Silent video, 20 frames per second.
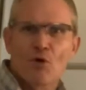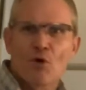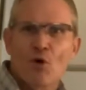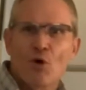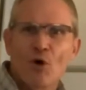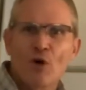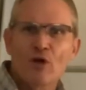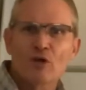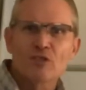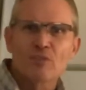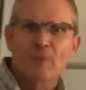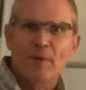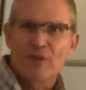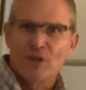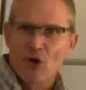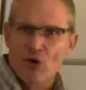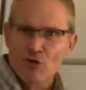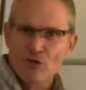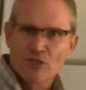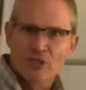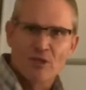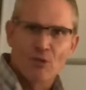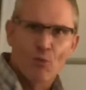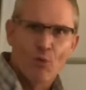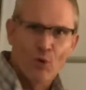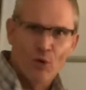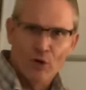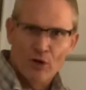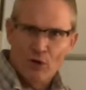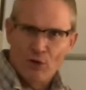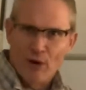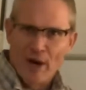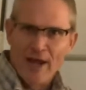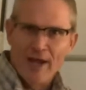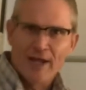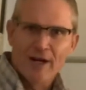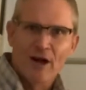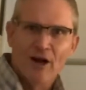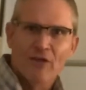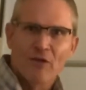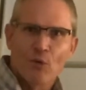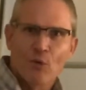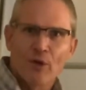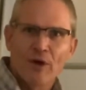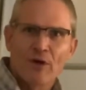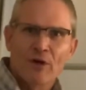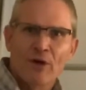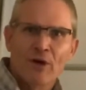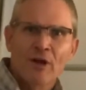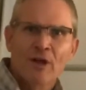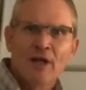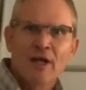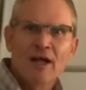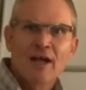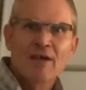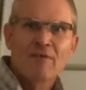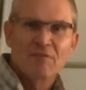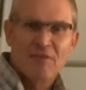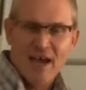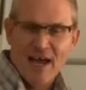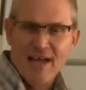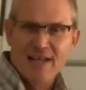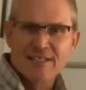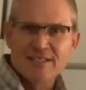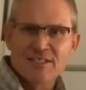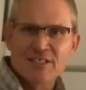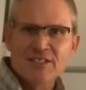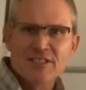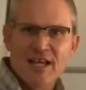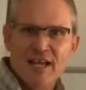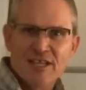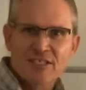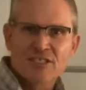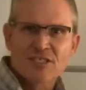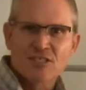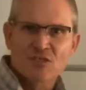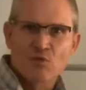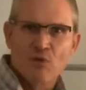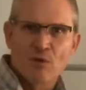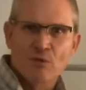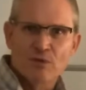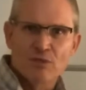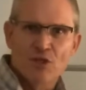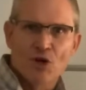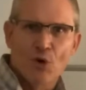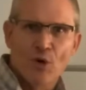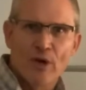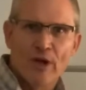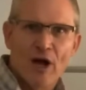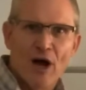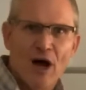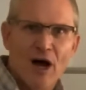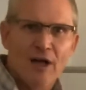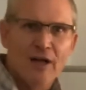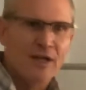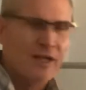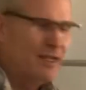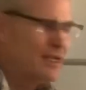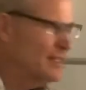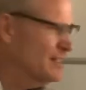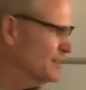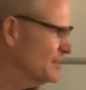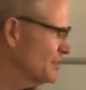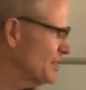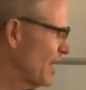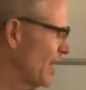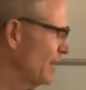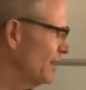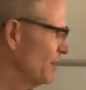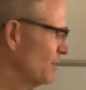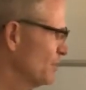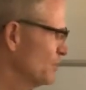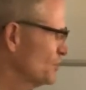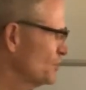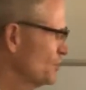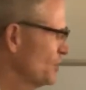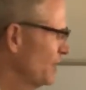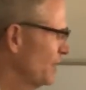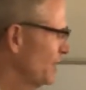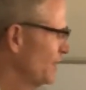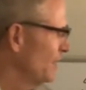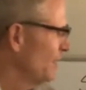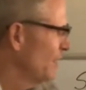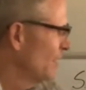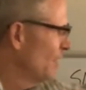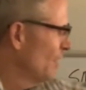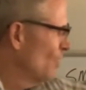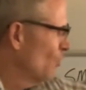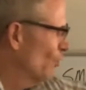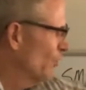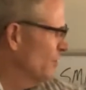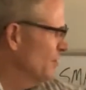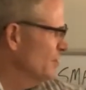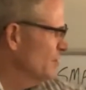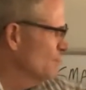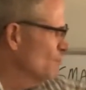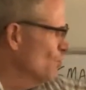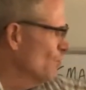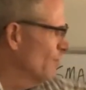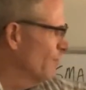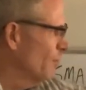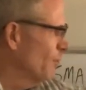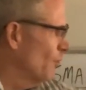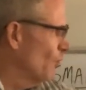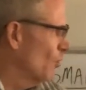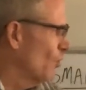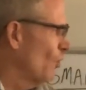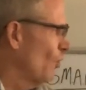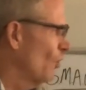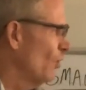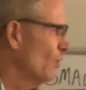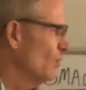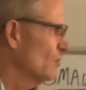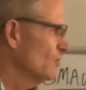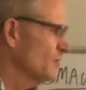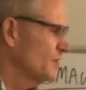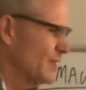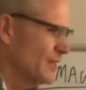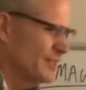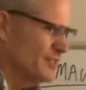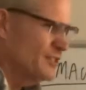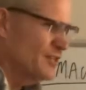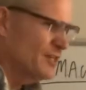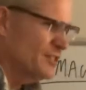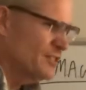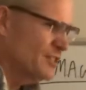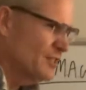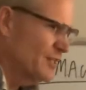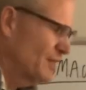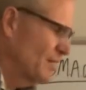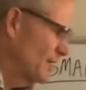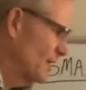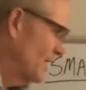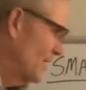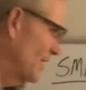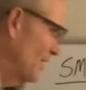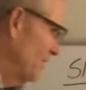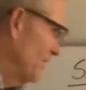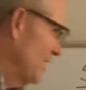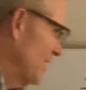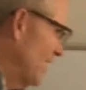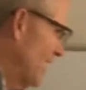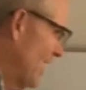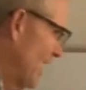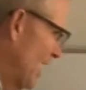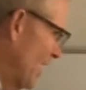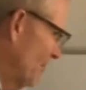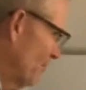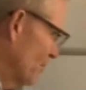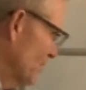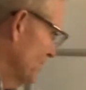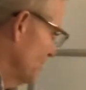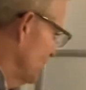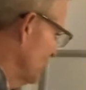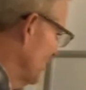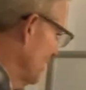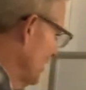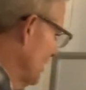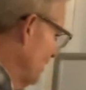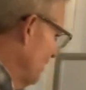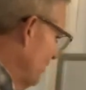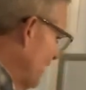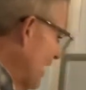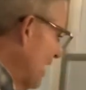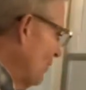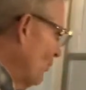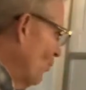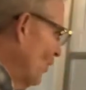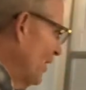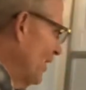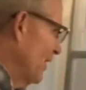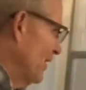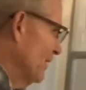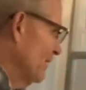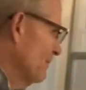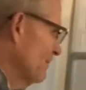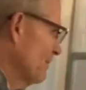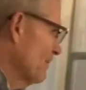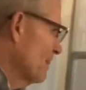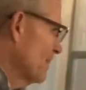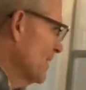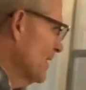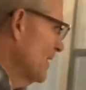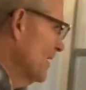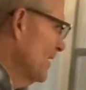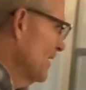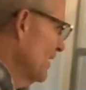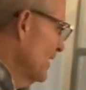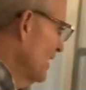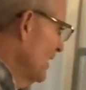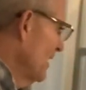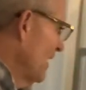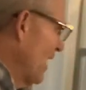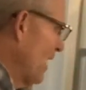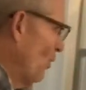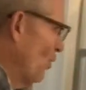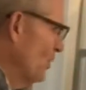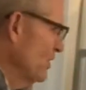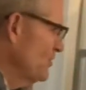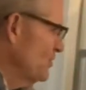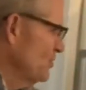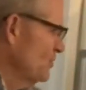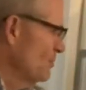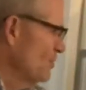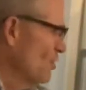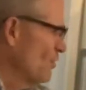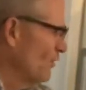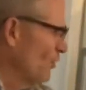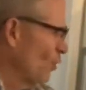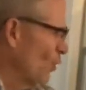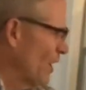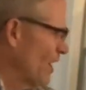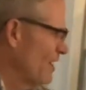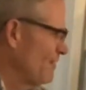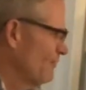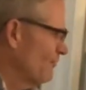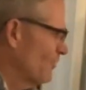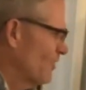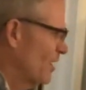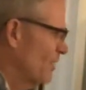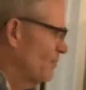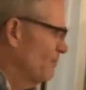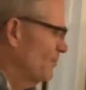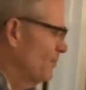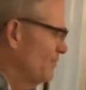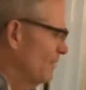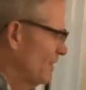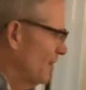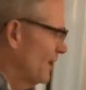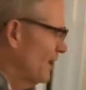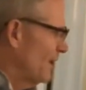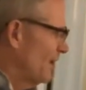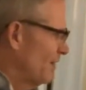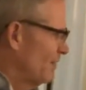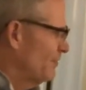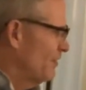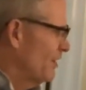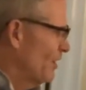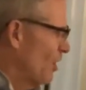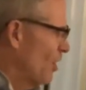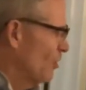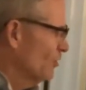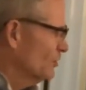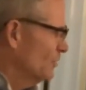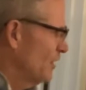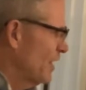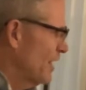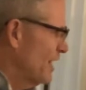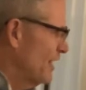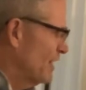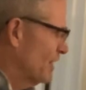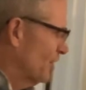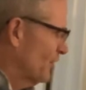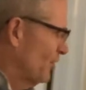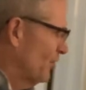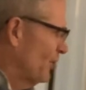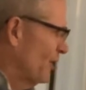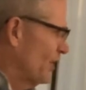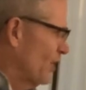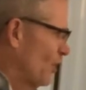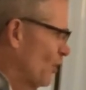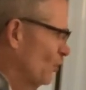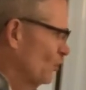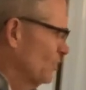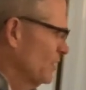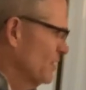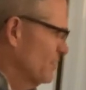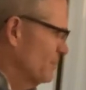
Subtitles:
coils, but those that were cranking on the wheel, that is in essence what was going on inside the machine with these movable coils and adjusting the amperage that way. Now once you move away from the alternating current only